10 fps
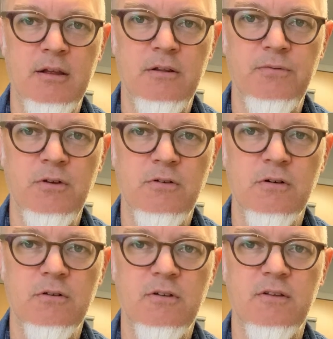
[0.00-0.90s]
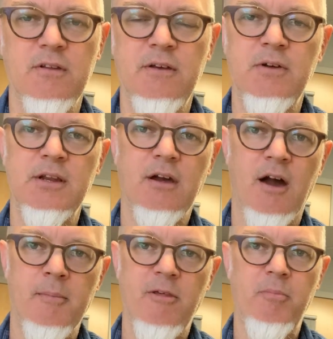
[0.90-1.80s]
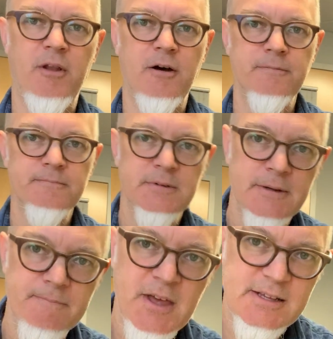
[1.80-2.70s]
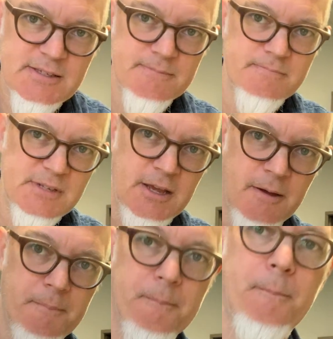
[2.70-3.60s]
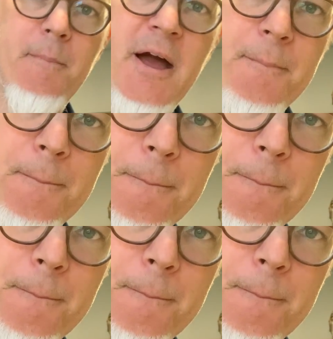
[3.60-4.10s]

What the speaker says: in the future, just leave it in the comments below. Thanks. See ya. Bye.